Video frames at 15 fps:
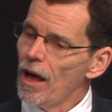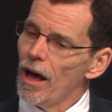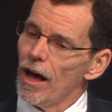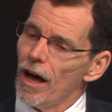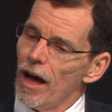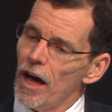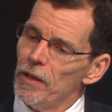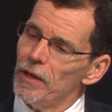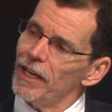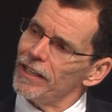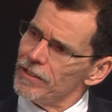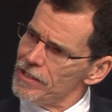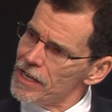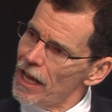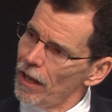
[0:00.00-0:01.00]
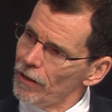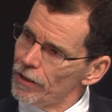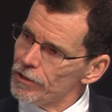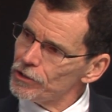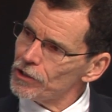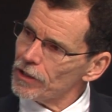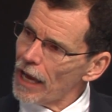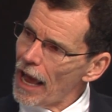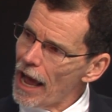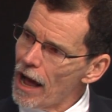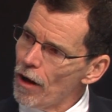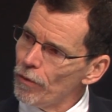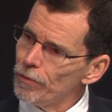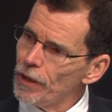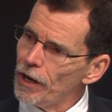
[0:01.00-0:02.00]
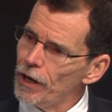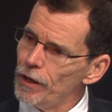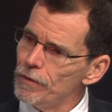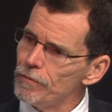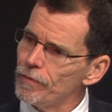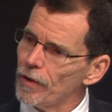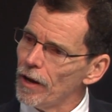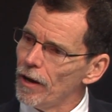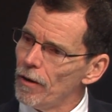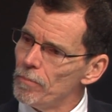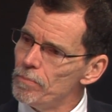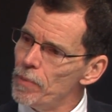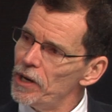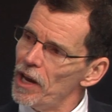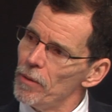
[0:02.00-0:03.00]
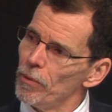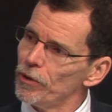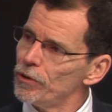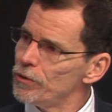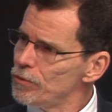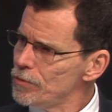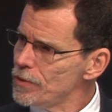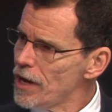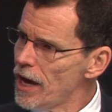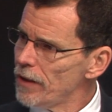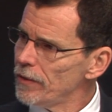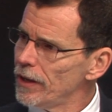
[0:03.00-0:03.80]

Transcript: Uh, and they can tell us how they've uh, been able to do that.